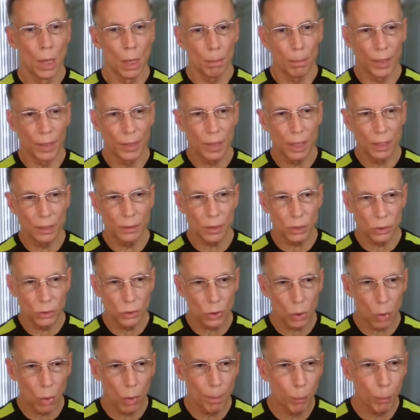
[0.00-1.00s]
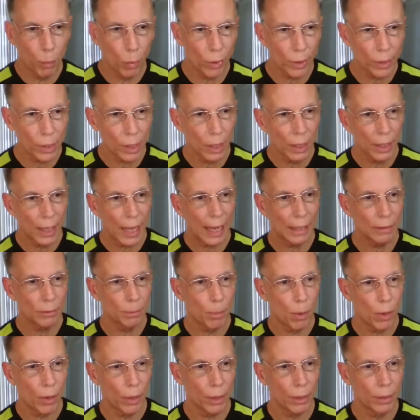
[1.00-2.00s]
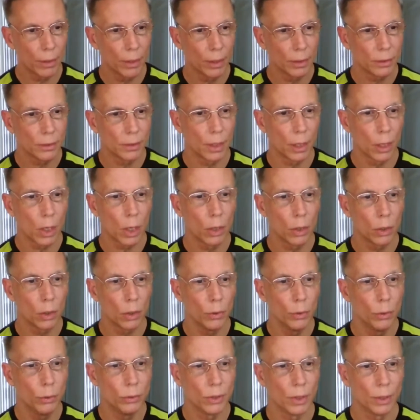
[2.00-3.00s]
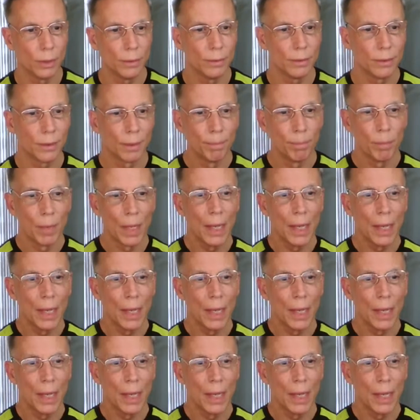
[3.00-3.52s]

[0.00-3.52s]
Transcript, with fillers: But this is so important. The last part of this, the conclusions.